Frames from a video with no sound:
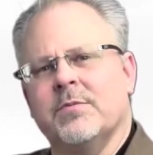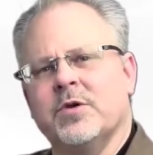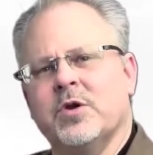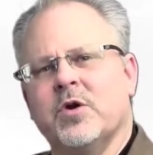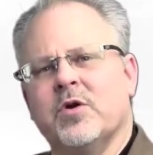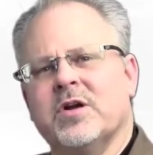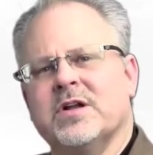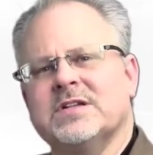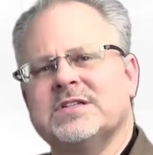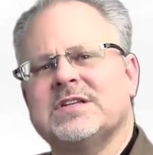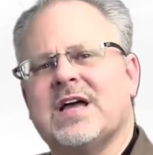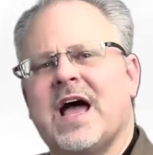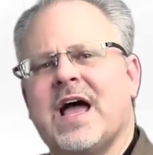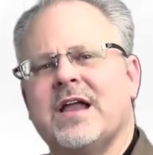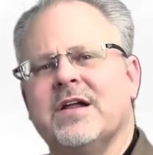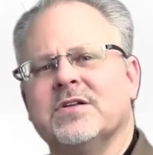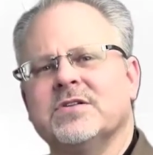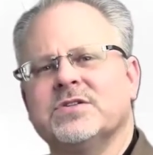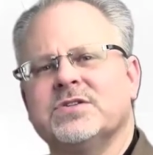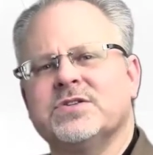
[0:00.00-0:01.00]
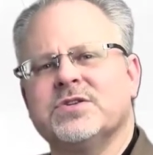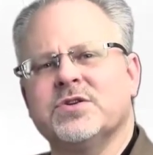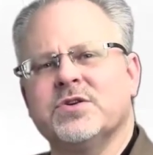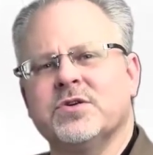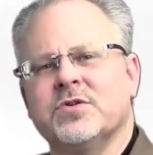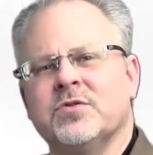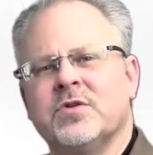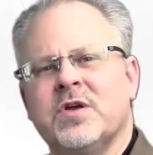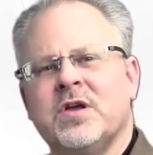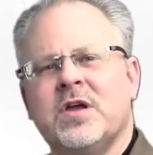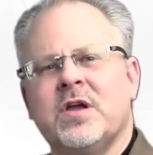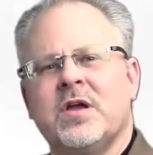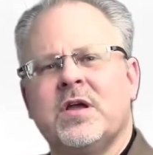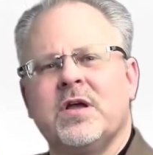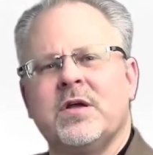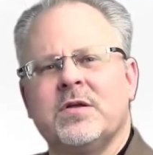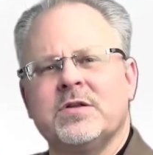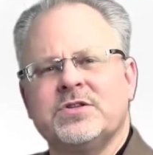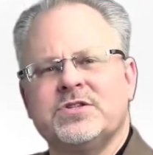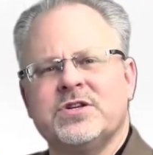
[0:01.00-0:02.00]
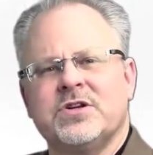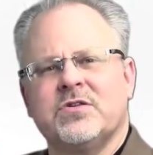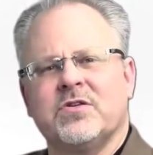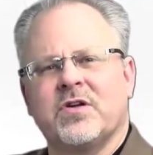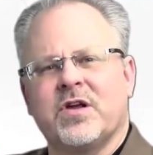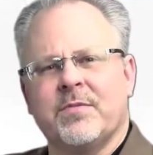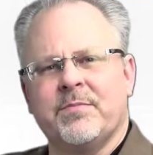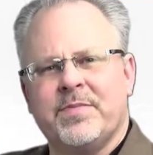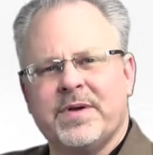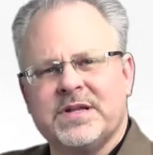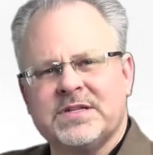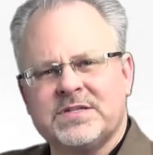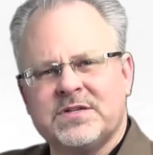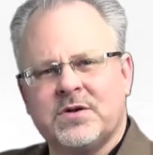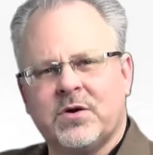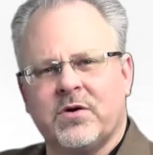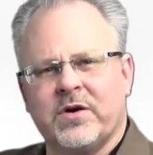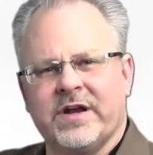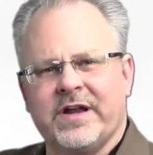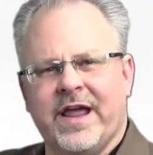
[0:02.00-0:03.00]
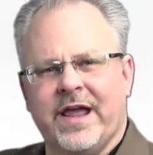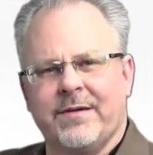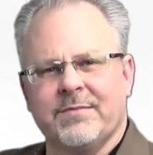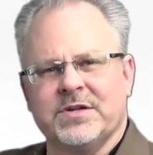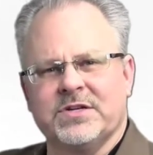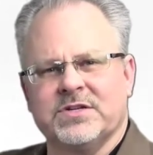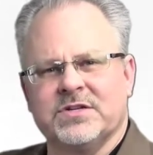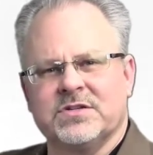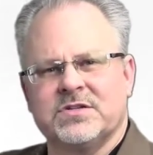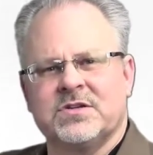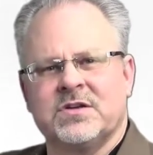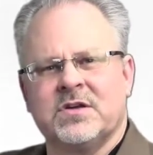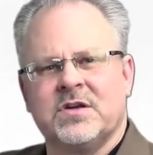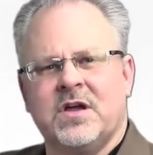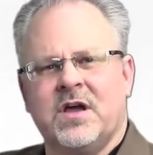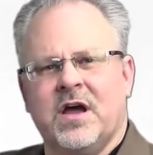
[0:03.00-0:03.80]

You're entitled to general compensatory damages.